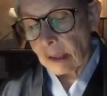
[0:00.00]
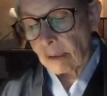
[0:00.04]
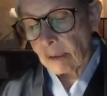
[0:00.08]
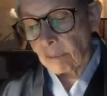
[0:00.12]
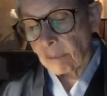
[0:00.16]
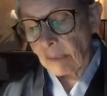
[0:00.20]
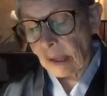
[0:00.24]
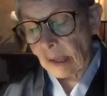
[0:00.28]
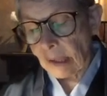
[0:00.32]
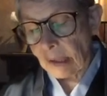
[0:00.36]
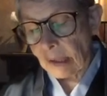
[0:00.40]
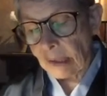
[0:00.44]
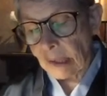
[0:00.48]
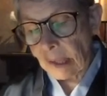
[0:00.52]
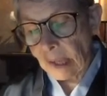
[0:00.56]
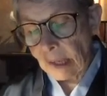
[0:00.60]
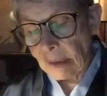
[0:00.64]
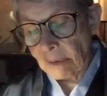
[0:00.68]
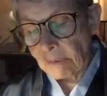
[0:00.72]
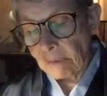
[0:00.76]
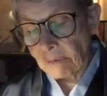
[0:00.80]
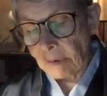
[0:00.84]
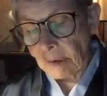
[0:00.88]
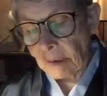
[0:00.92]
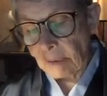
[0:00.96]
My
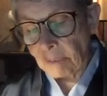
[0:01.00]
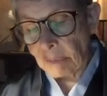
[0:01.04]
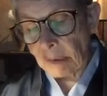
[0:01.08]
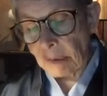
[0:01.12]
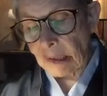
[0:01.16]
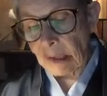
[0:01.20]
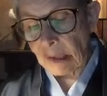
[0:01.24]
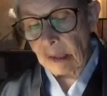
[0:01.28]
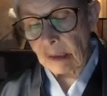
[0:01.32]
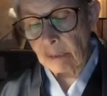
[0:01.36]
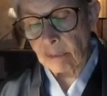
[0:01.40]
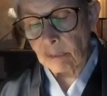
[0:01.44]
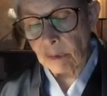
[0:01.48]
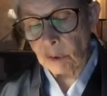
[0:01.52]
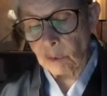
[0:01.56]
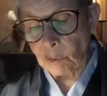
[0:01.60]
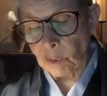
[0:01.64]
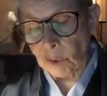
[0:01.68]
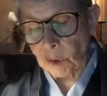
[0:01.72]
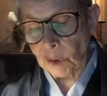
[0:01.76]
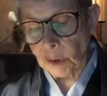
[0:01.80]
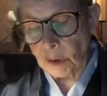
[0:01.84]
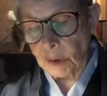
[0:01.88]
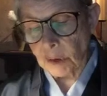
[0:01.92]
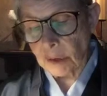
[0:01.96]
life had become a
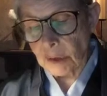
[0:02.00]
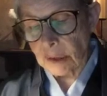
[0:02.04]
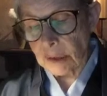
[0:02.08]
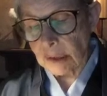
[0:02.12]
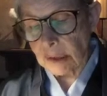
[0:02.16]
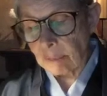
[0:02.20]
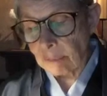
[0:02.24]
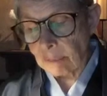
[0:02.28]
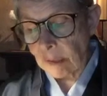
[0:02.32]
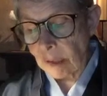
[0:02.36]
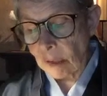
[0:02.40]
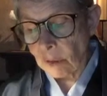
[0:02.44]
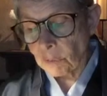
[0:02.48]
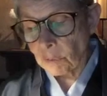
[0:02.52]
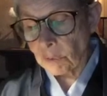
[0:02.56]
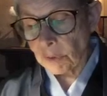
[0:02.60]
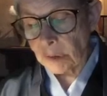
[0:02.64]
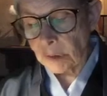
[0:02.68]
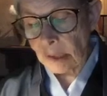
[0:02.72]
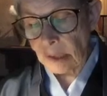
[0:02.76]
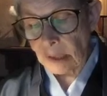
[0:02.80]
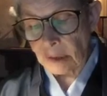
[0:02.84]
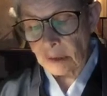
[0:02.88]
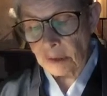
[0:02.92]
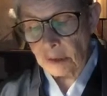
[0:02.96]
world somehow
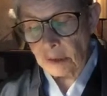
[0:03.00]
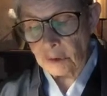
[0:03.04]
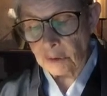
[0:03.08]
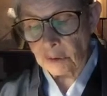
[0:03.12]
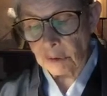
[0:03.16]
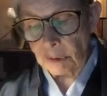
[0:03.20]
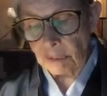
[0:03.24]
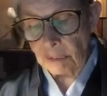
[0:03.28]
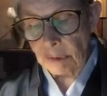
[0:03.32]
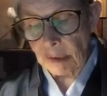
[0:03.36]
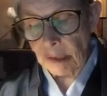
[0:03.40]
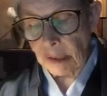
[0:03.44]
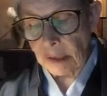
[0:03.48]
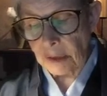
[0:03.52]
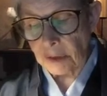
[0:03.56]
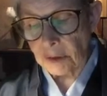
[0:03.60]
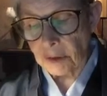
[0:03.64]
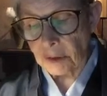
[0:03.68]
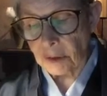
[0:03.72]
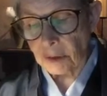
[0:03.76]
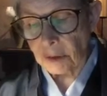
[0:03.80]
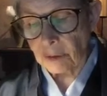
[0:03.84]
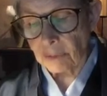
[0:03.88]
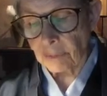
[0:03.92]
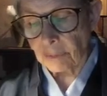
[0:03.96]
without
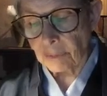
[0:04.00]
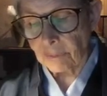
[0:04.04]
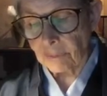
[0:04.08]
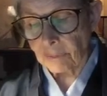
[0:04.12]
discrimination.